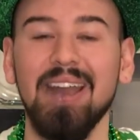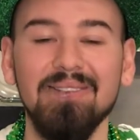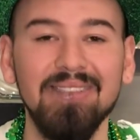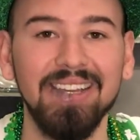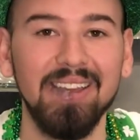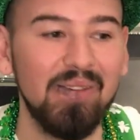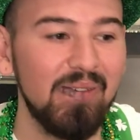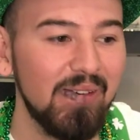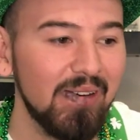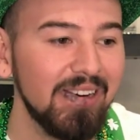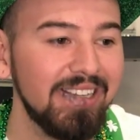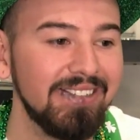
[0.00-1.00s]
I'm looking
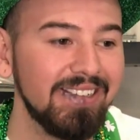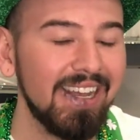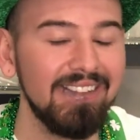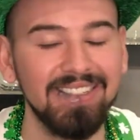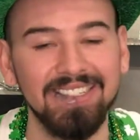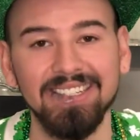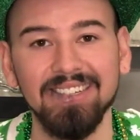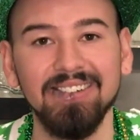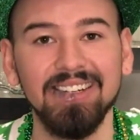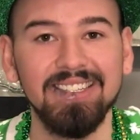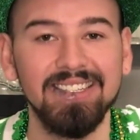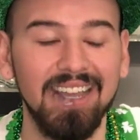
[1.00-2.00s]
forward to it. I'm just
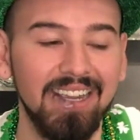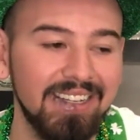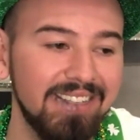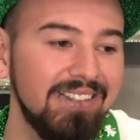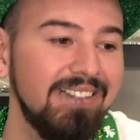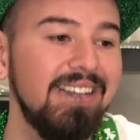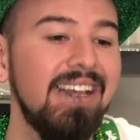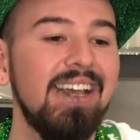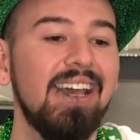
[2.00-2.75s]
so excited, dude.